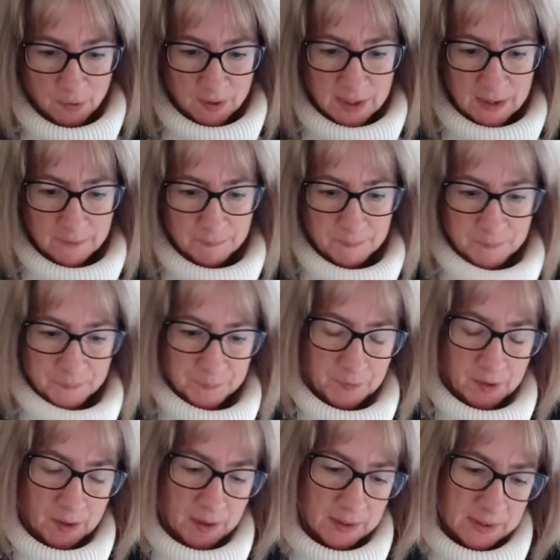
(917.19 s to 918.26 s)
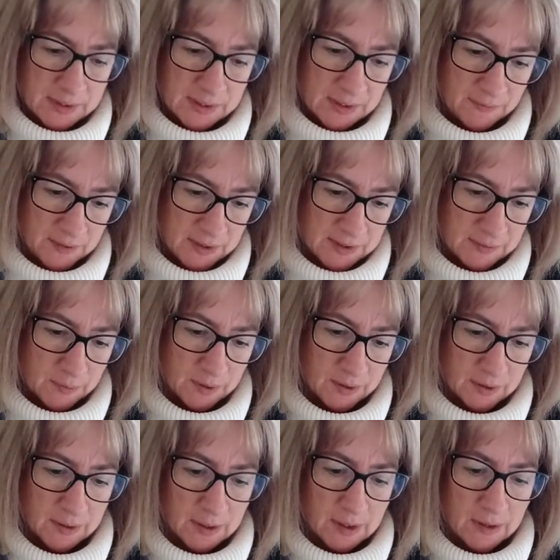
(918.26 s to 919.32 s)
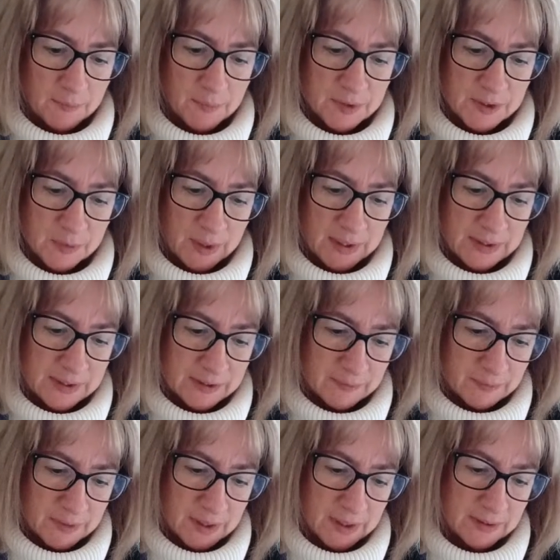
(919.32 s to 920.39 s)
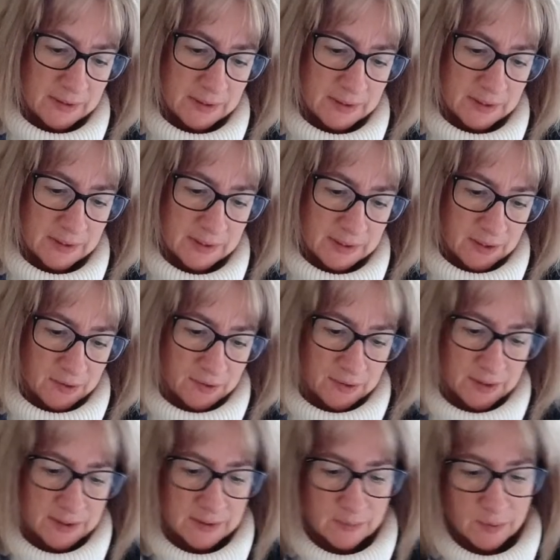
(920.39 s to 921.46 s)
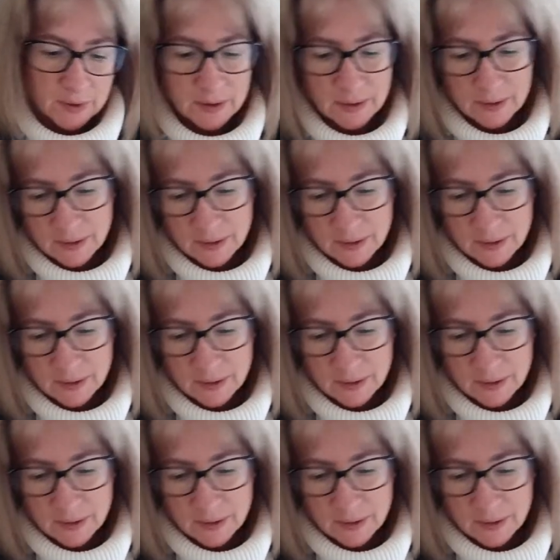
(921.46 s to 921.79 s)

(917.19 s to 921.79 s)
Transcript: Let's see if this one, persuade some nuts to stick on this one.